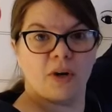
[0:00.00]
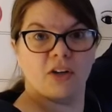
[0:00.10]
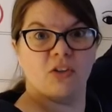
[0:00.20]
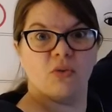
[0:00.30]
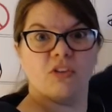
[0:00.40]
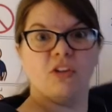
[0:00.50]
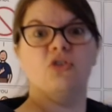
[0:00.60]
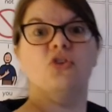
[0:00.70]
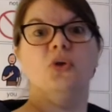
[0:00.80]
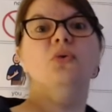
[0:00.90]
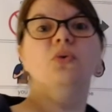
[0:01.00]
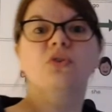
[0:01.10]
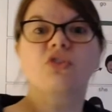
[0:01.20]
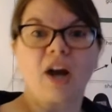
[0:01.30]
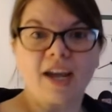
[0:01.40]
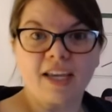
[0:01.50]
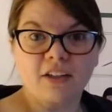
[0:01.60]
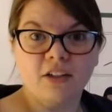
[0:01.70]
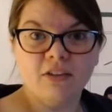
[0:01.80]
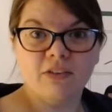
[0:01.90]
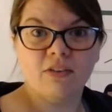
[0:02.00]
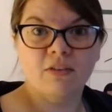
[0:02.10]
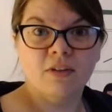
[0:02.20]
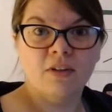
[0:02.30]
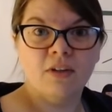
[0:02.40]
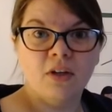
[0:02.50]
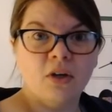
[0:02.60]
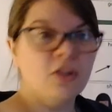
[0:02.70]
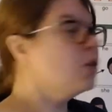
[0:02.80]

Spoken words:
using 2 triangles. You